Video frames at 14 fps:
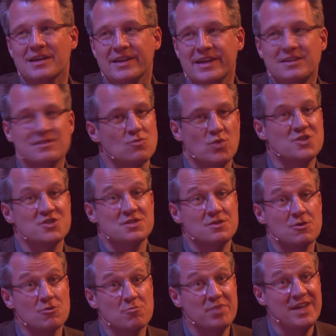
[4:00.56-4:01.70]
elite, which is
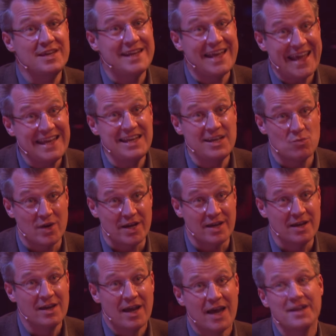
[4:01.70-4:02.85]
European
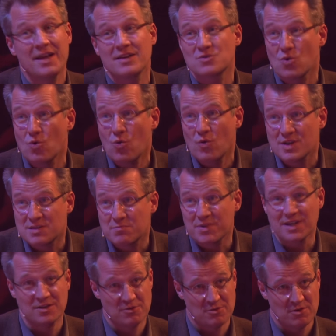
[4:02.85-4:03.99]
anyway and has always
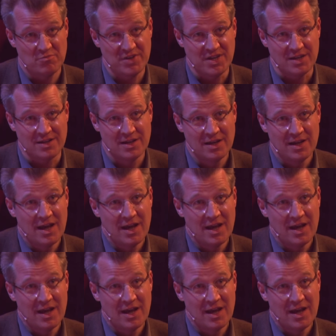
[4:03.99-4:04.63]
been European.